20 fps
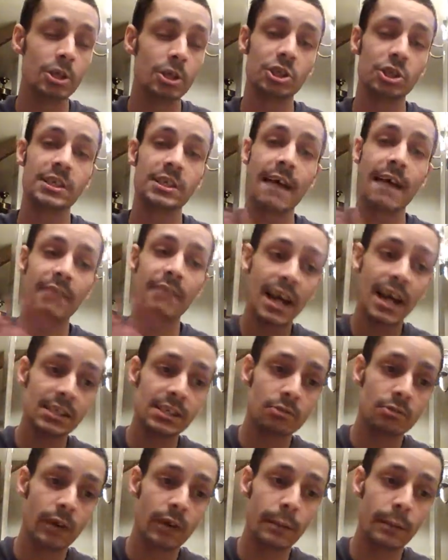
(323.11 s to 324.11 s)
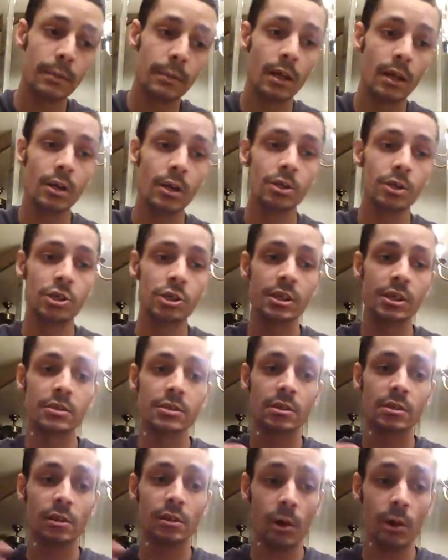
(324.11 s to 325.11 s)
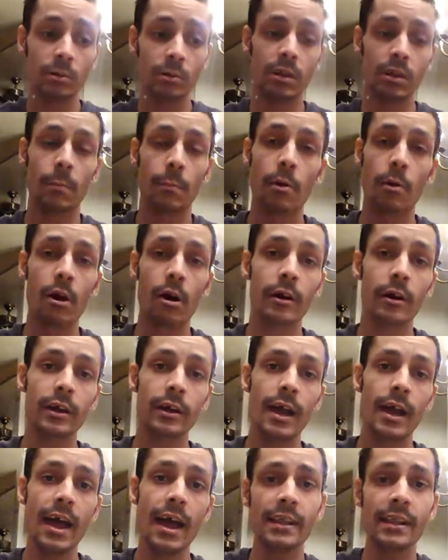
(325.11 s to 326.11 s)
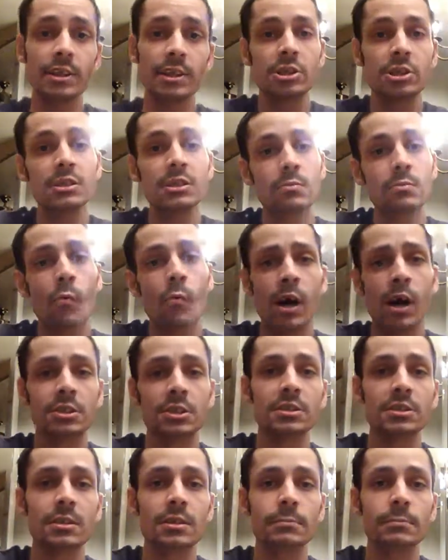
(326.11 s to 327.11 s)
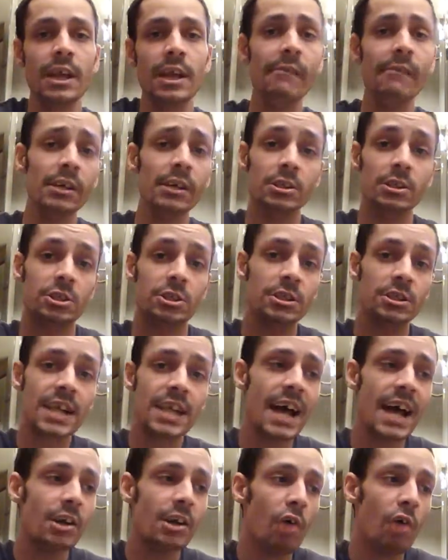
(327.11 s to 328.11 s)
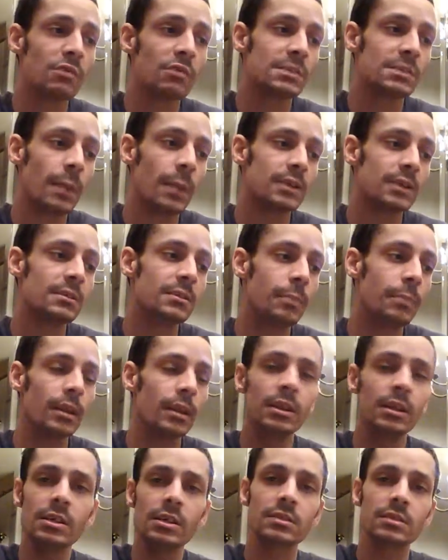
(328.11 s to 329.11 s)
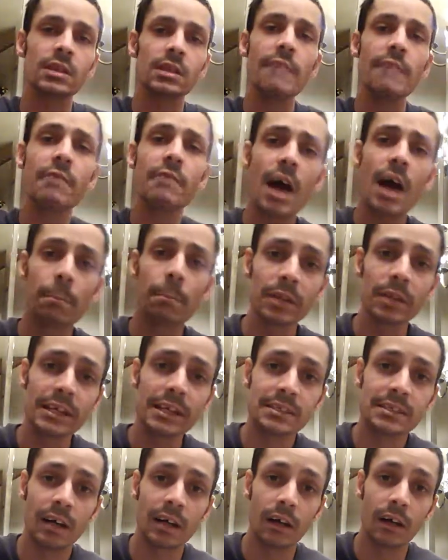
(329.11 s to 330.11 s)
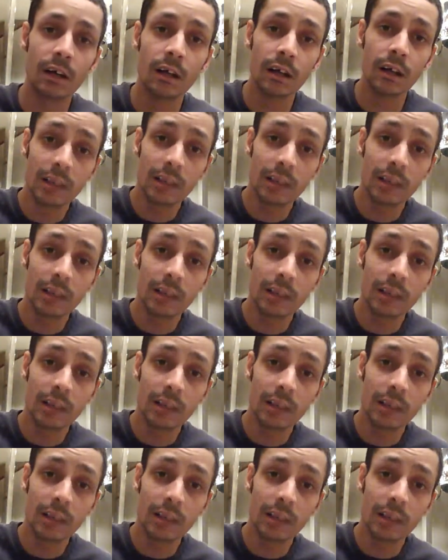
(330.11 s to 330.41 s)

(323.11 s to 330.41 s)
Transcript: She's having ice cream, she's going to the park, and then she's watching some TV. She's got no responsibilities. Live it up, Lisa.